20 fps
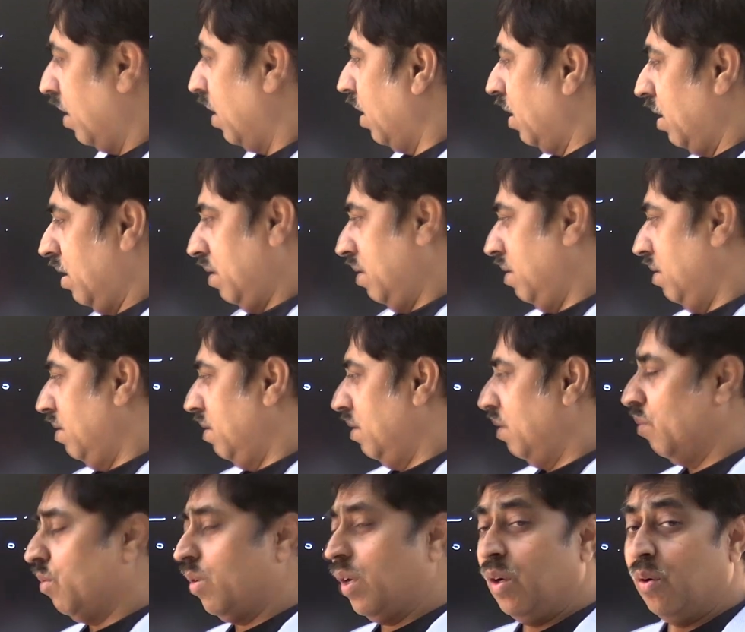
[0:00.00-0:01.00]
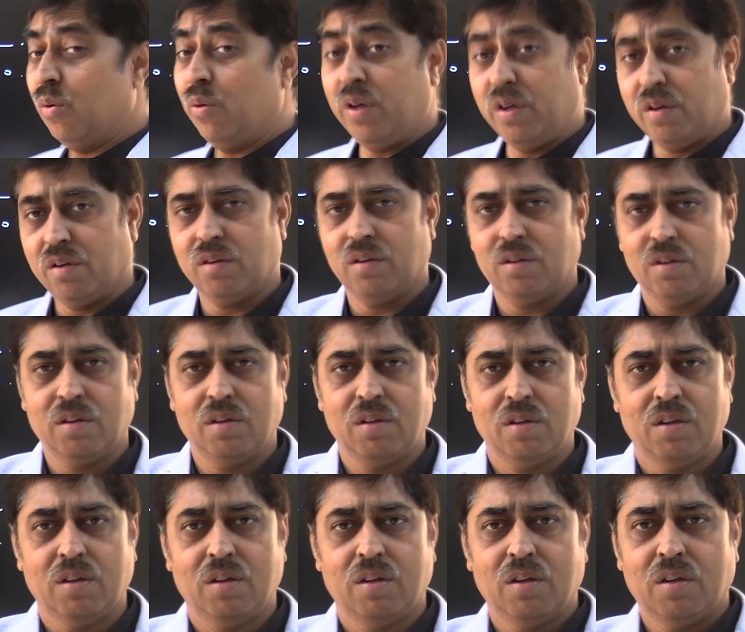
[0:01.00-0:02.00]
you can do it.
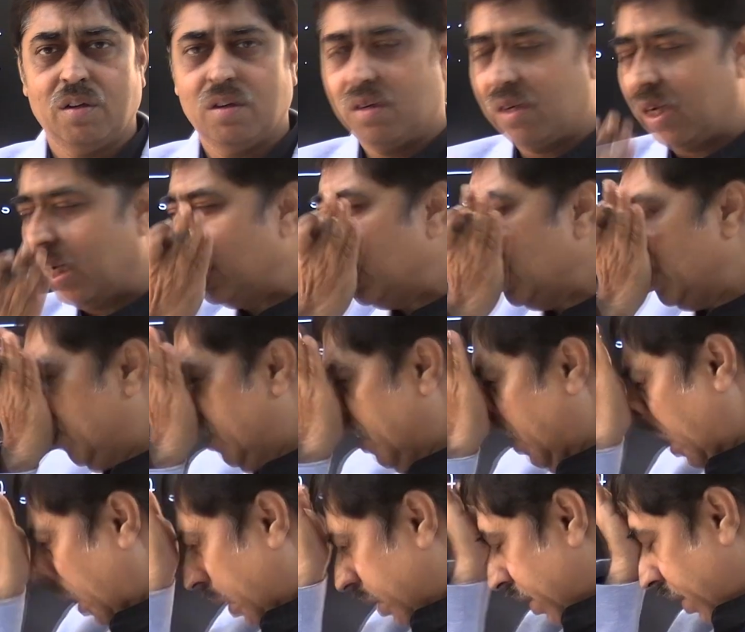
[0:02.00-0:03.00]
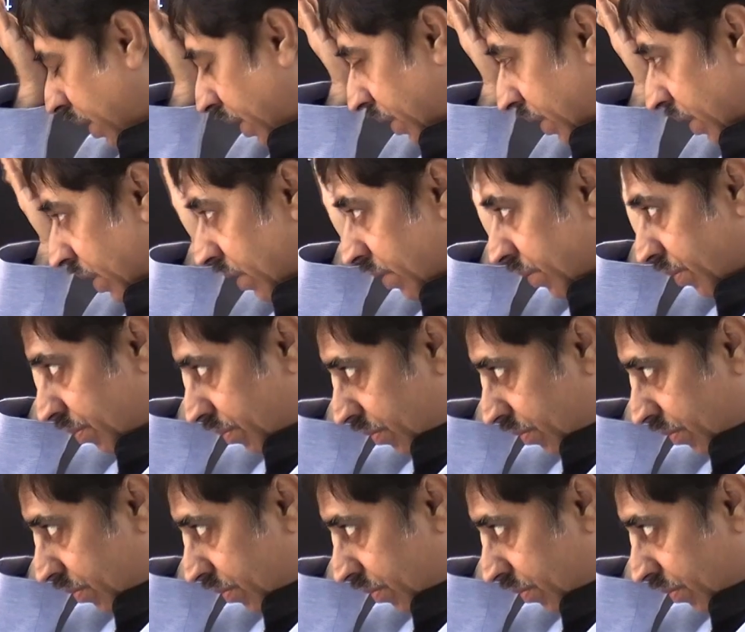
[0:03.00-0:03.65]
Tangential acceleration